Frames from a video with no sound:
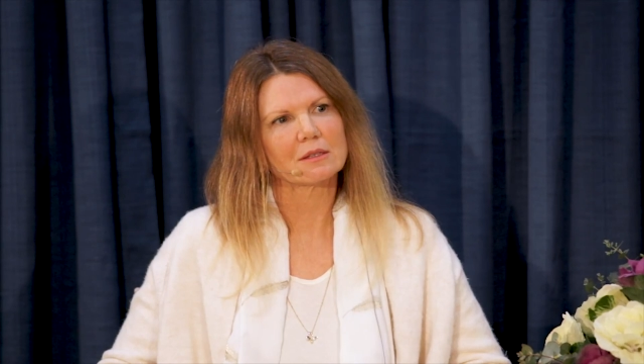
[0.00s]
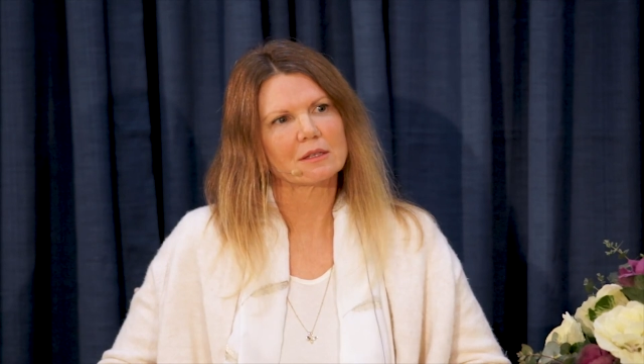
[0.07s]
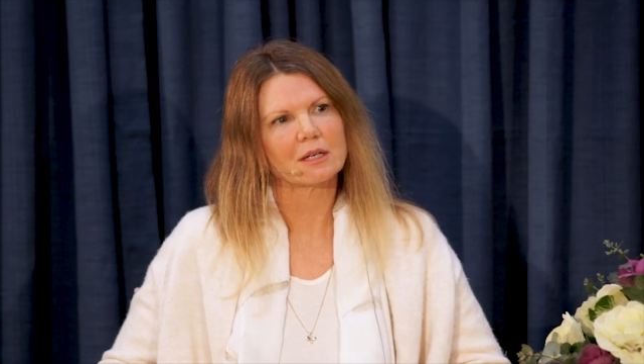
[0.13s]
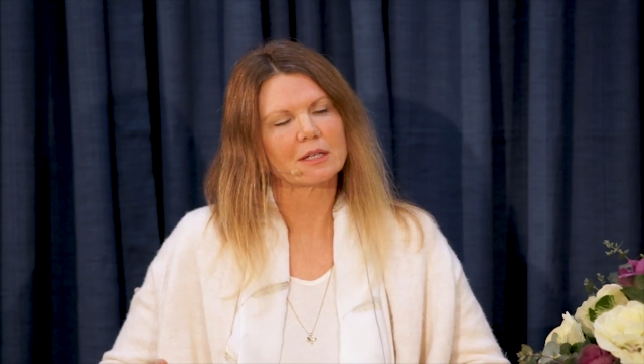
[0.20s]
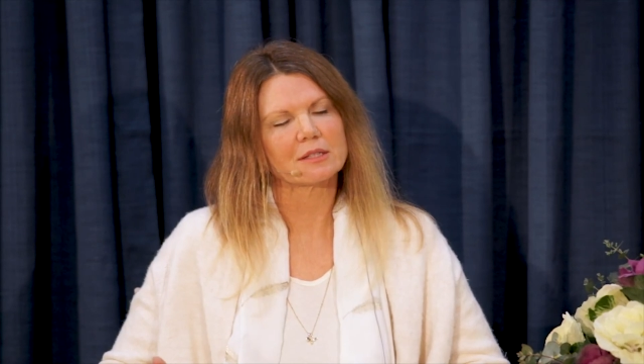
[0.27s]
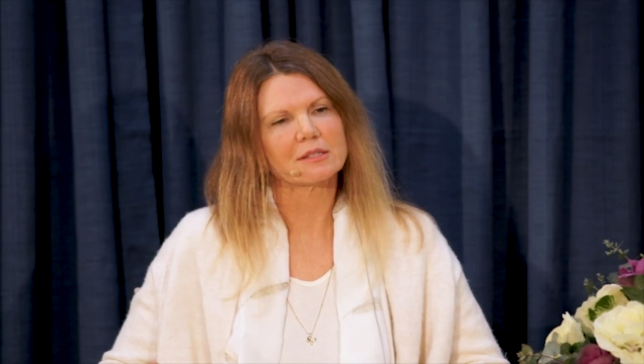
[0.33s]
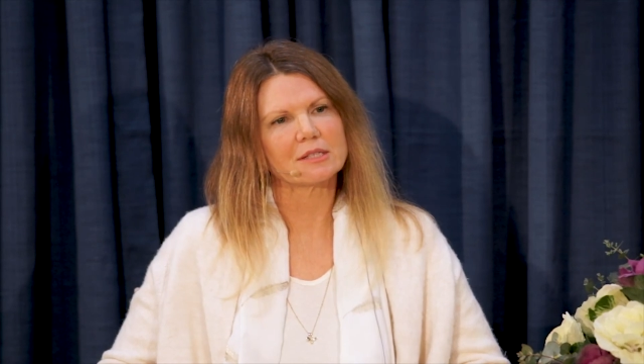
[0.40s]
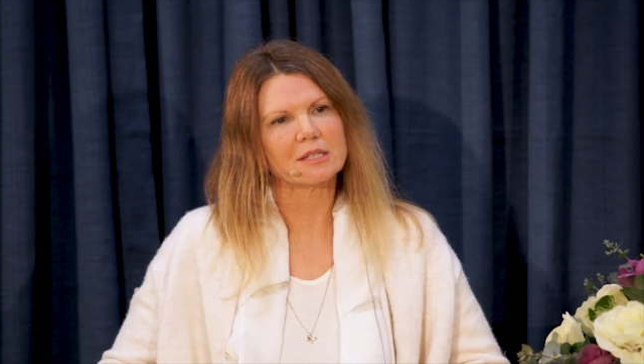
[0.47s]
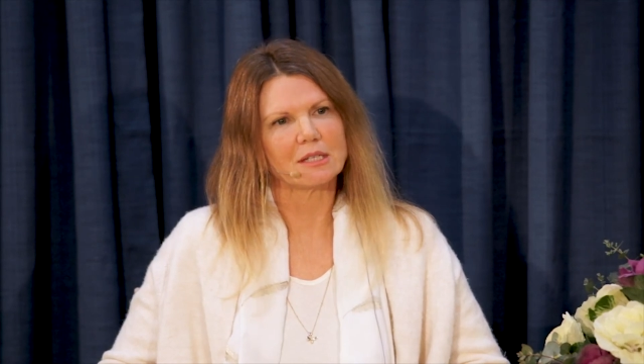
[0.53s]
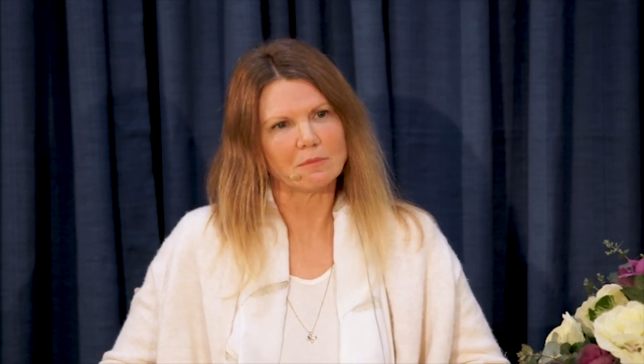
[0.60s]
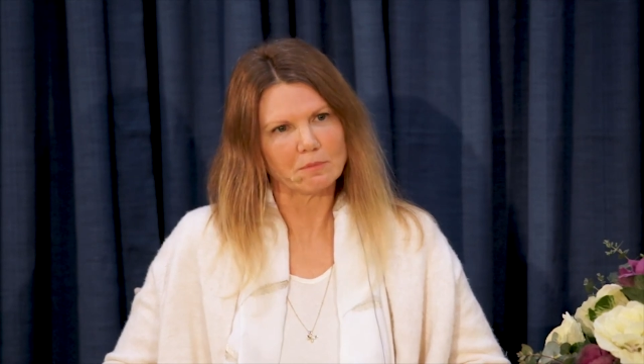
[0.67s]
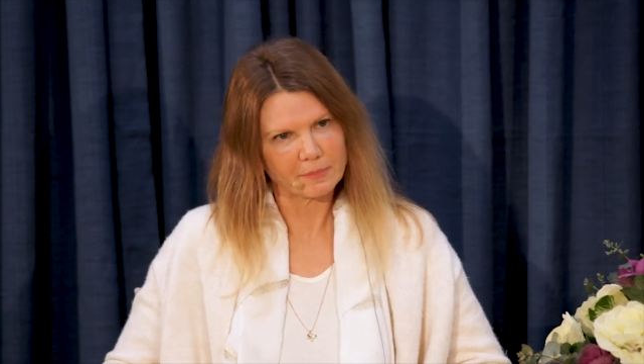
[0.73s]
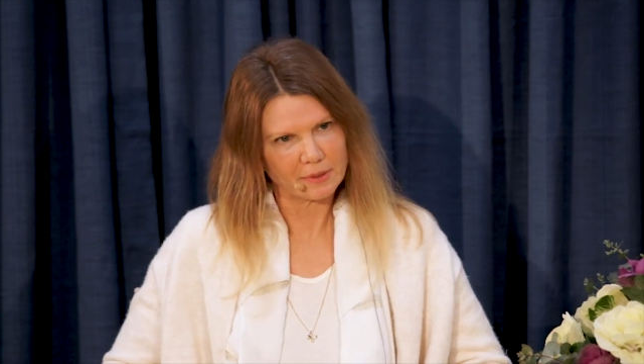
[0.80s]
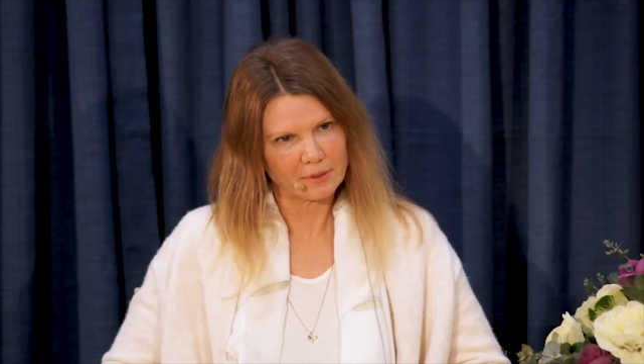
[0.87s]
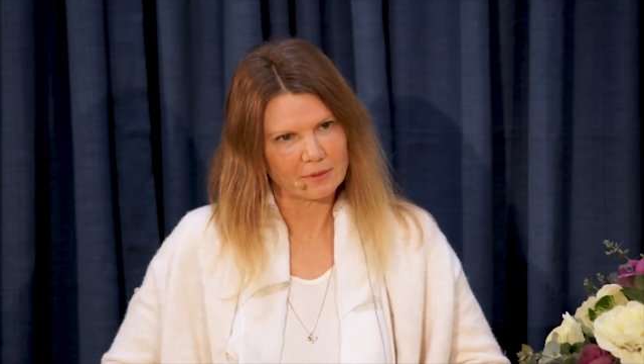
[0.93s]
are
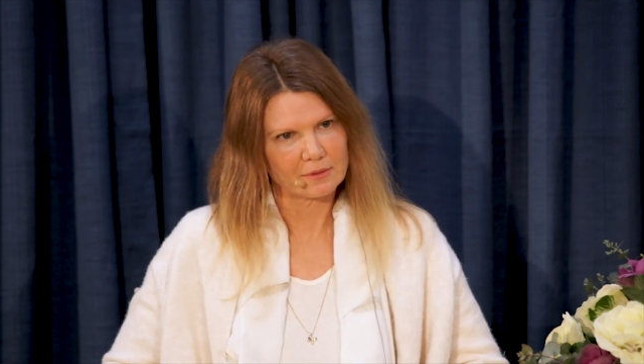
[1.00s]
deep.